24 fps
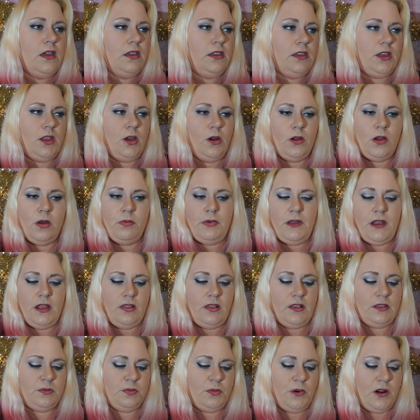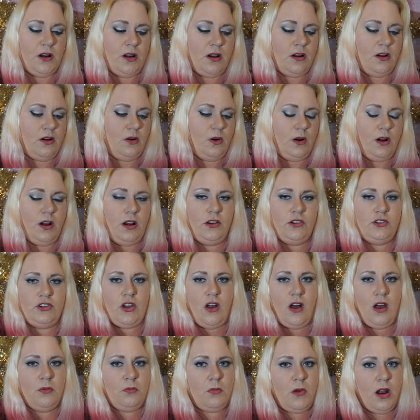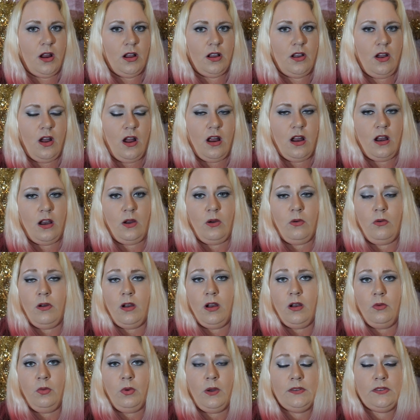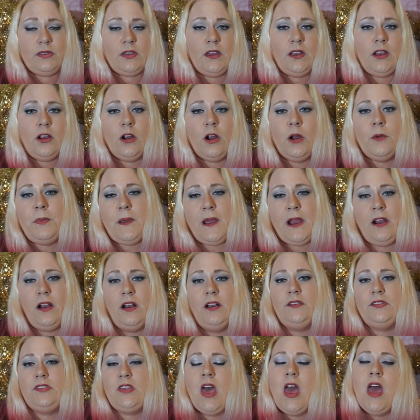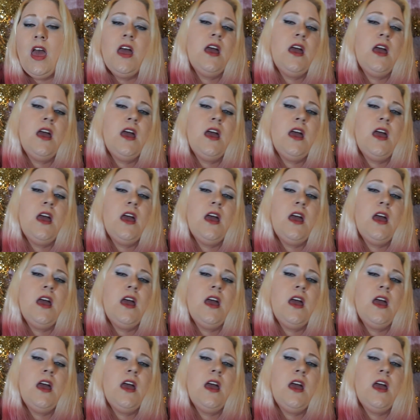you know, committed this murder, or John Mark Carr, or was it her parents?